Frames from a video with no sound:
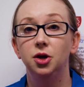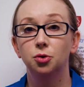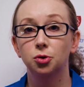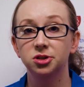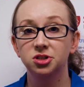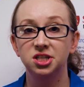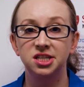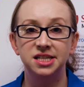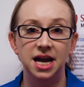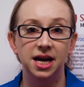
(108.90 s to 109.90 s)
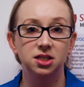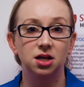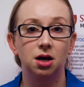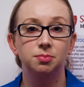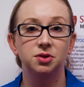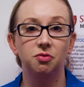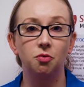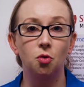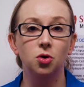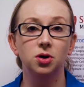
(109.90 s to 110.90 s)
in order to detect up to
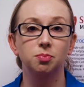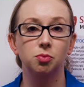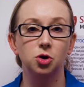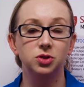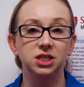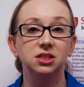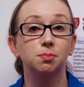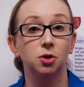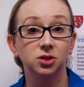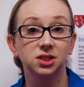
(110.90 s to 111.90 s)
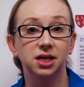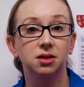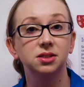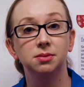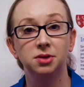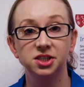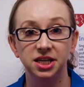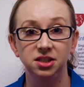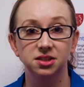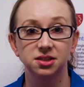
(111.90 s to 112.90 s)
four proteins per cell
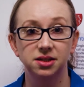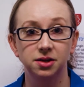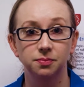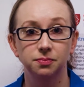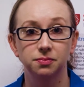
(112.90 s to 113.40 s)
simultaneously.